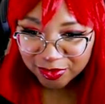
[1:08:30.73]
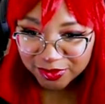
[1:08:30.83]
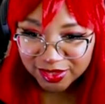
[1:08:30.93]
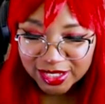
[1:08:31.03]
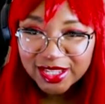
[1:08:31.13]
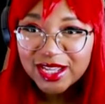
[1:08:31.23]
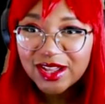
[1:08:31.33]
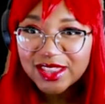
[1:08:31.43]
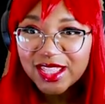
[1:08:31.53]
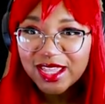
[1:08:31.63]
I supposed to click
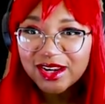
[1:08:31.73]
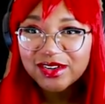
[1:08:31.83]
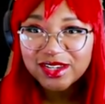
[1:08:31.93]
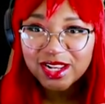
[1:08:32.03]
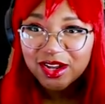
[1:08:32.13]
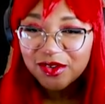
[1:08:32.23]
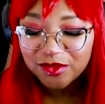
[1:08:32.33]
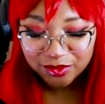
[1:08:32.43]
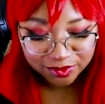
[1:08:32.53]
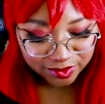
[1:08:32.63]
on that, or did I
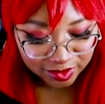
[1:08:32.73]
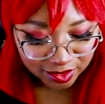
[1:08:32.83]
go?